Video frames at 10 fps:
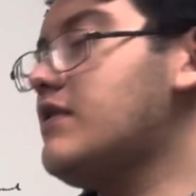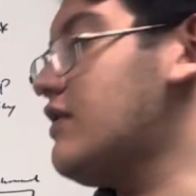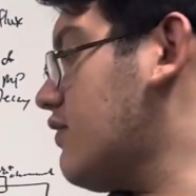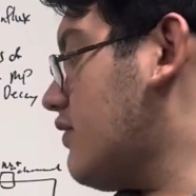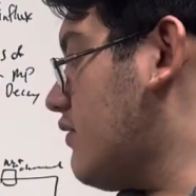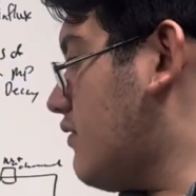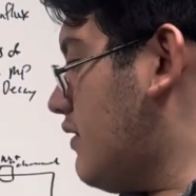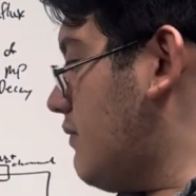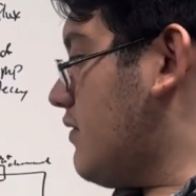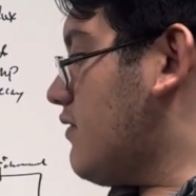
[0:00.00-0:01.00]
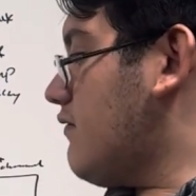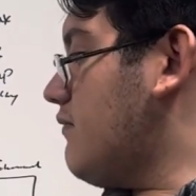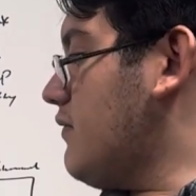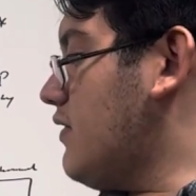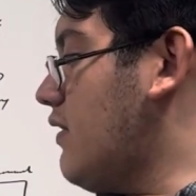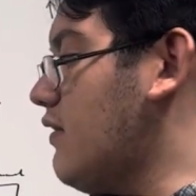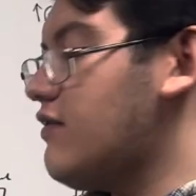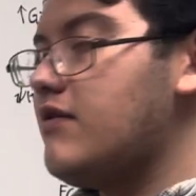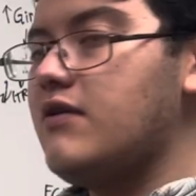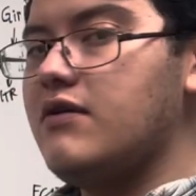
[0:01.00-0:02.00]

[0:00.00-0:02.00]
the steepness of this